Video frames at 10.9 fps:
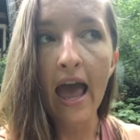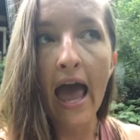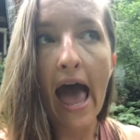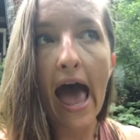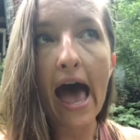
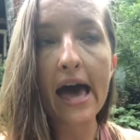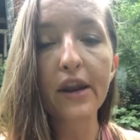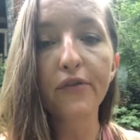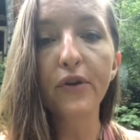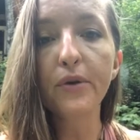and
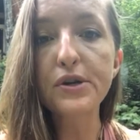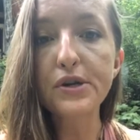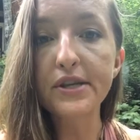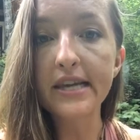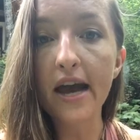if you
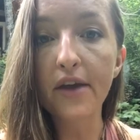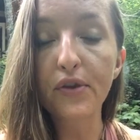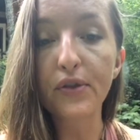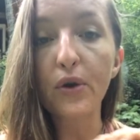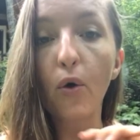understand
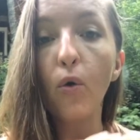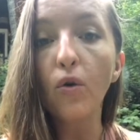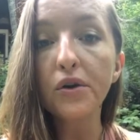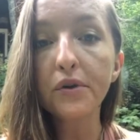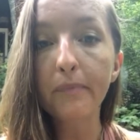that the
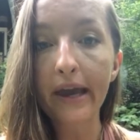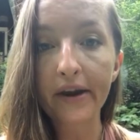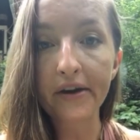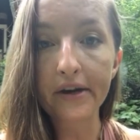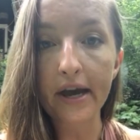old
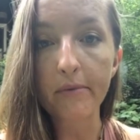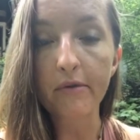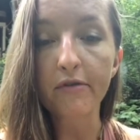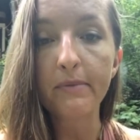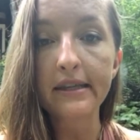paradigm
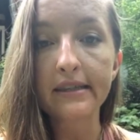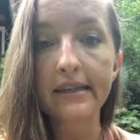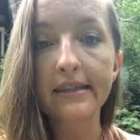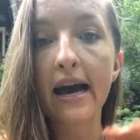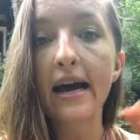of
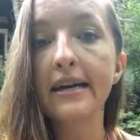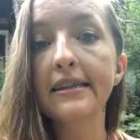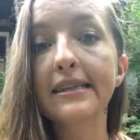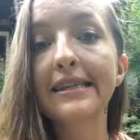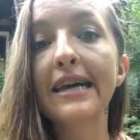business
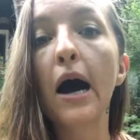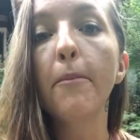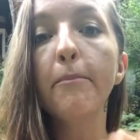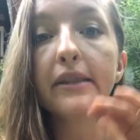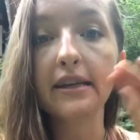has
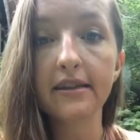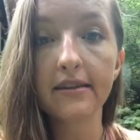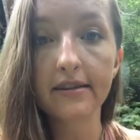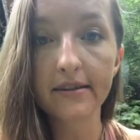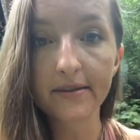
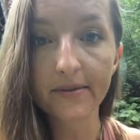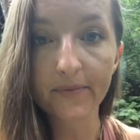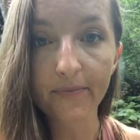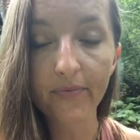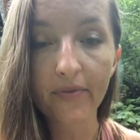templates,
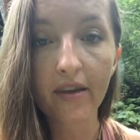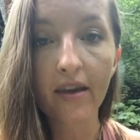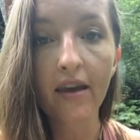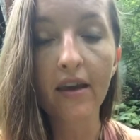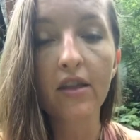
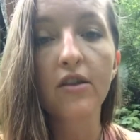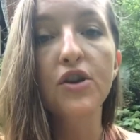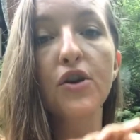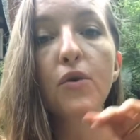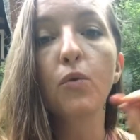
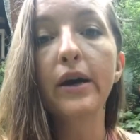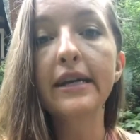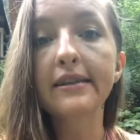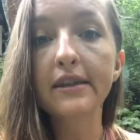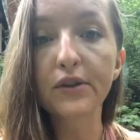certain
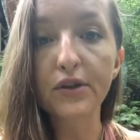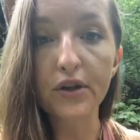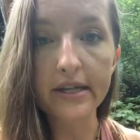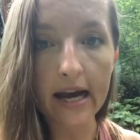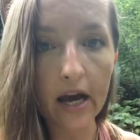ways things are
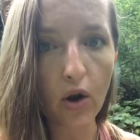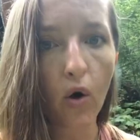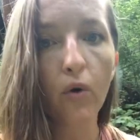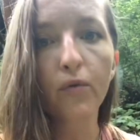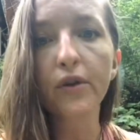done,
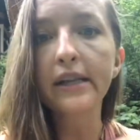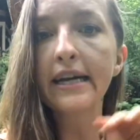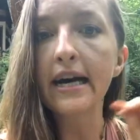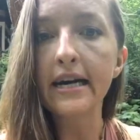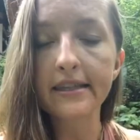overly
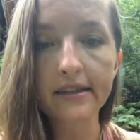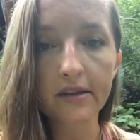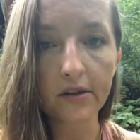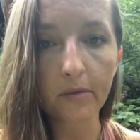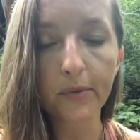
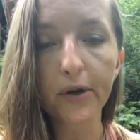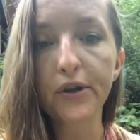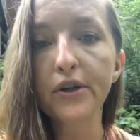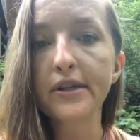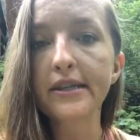hustle, burn
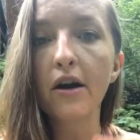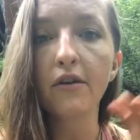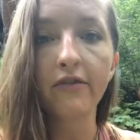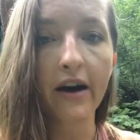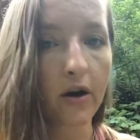
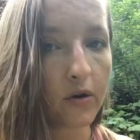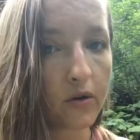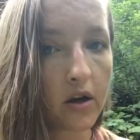yourself out,